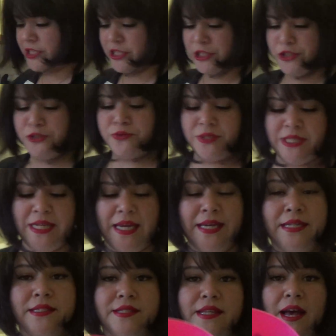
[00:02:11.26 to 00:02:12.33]
going to use the
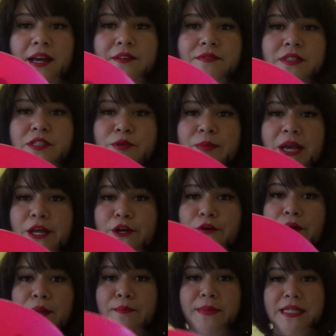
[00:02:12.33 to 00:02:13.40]
inside of the
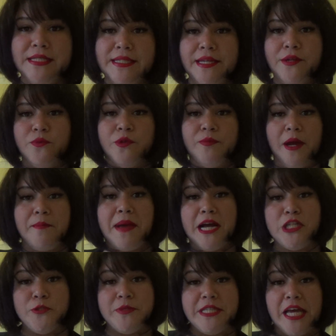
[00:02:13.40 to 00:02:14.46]
tomato and mix it in with my
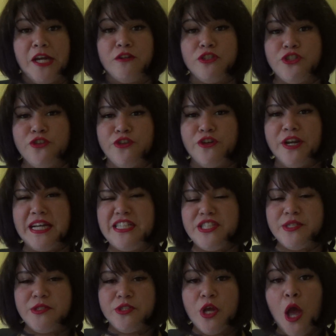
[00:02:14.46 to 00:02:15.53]
mashed potatoes so they're nice
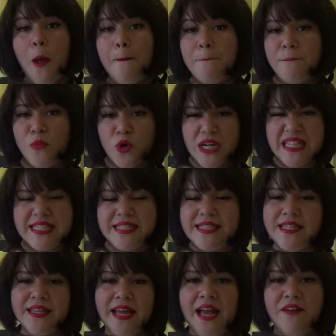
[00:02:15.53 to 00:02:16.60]
and moist
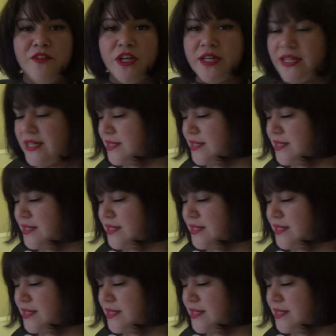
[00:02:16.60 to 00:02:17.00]
and they have a good